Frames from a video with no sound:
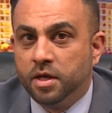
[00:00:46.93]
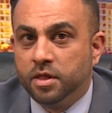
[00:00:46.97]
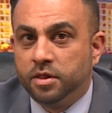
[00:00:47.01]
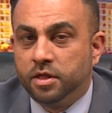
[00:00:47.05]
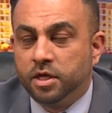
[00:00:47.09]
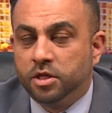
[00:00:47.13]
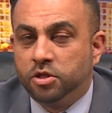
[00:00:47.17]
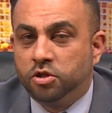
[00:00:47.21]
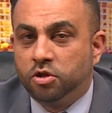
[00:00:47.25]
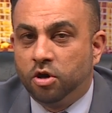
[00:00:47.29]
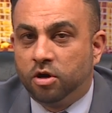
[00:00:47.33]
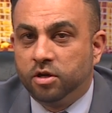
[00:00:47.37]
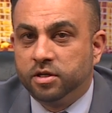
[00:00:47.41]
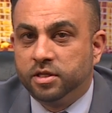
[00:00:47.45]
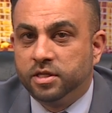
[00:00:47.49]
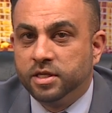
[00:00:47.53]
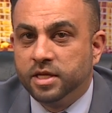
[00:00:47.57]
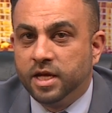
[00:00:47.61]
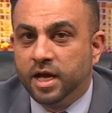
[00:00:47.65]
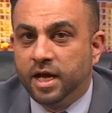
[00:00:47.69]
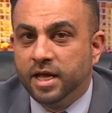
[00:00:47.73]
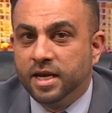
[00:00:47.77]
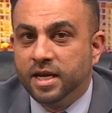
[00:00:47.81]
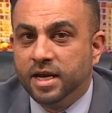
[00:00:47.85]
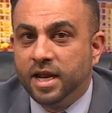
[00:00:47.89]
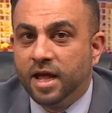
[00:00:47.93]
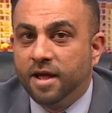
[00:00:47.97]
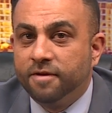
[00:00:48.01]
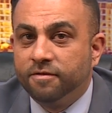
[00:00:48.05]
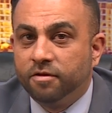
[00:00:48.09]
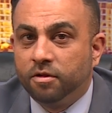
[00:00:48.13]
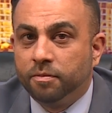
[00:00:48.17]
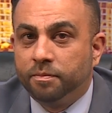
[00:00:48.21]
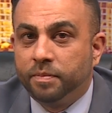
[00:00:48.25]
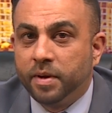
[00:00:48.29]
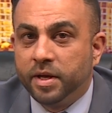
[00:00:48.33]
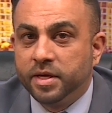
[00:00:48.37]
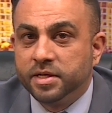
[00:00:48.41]
that docked near a
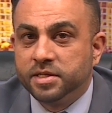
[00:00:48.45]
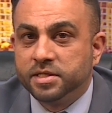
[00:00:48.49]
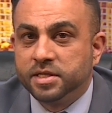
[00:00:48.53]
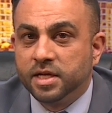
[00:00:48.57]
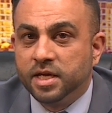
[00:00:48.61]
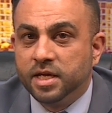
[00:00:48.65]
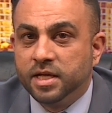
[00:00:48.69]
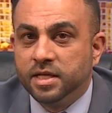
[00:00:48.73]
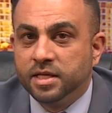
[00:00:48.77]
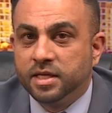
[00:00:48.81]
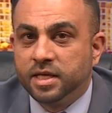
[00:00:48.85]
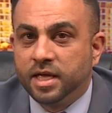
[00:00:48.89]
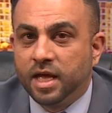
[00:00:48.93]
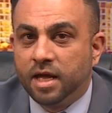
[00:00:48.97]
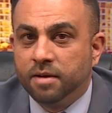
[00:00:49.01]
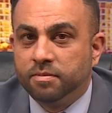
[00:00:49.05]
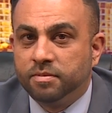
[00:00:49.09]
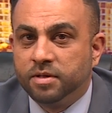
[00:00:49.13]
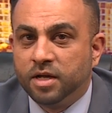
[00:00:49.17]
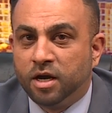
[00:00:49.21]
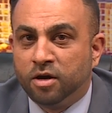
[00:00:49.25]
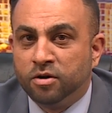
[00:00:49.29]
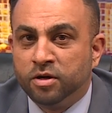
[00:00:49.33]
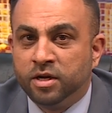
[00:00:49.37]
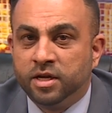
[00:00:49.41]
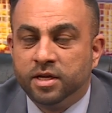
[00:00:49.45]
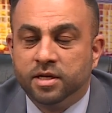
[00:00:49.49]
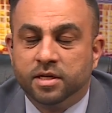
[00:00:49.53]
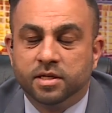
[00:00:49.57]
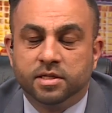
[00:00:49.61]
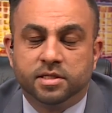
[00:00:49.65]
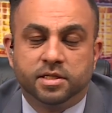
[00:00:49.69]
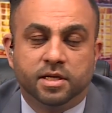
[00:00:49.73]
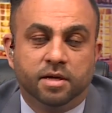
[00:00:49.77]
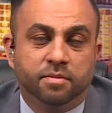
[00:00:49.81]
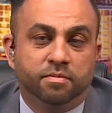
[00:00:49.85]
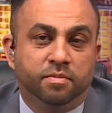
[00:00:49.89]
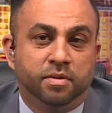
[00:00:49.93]
naval base in Cape Town in
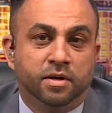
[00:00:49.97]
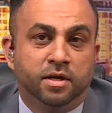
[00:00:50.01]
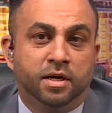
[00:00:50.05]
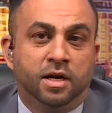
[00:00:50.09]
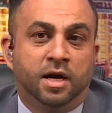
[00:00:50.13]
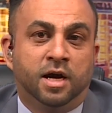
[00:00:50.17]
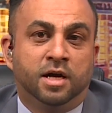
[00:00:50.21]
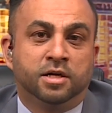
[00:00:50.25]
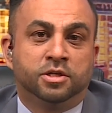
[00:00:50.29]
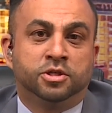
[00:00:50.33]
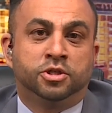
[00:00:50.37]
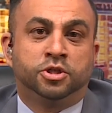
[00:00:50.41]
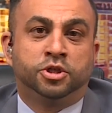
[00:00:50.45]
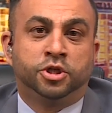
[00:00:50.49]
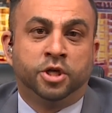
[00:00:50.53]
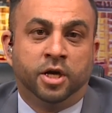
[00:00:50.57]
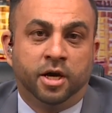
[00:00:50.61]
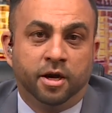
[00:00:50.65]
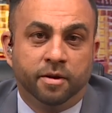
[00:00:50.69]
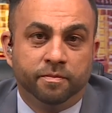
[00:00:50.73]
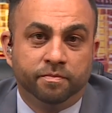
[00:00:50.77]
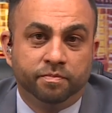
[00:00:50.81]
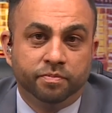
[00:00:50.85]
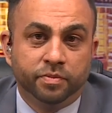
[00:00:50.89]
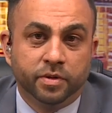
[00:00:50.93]
December last year.